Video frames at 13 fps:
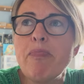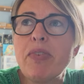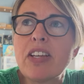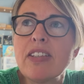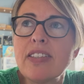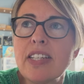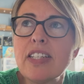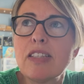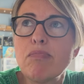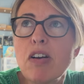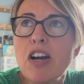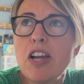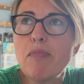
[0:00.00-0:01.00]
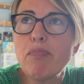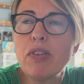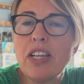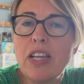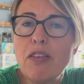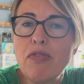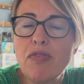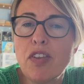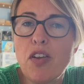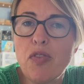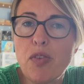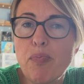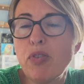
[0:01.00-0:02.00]
Because it is my belief
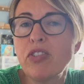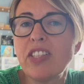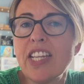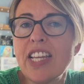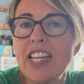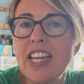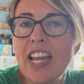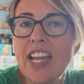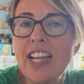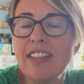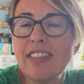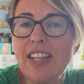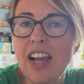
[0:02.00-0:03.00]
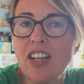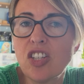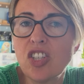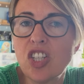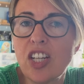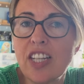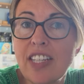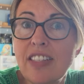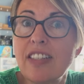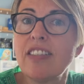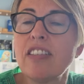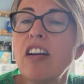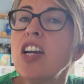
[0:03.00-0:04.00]
that the body is actually
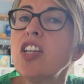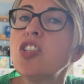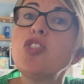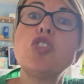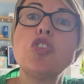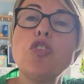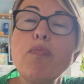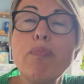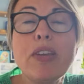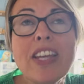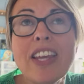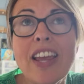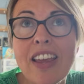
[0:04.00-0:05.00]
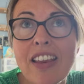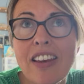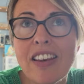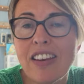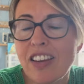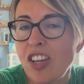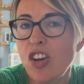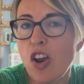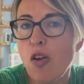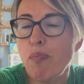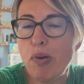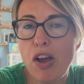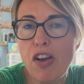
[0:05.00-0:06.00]
designed to be in,
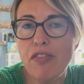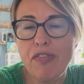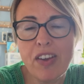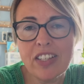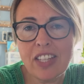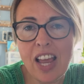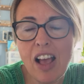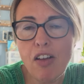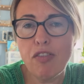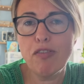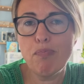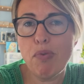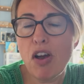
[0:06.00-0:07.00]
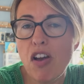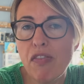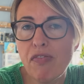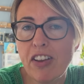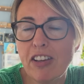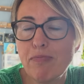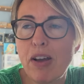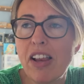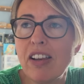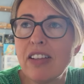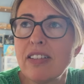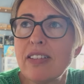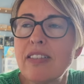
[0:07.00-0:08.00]
perfect health, perfect
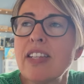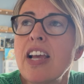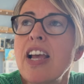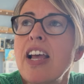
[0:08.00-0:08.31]
balance,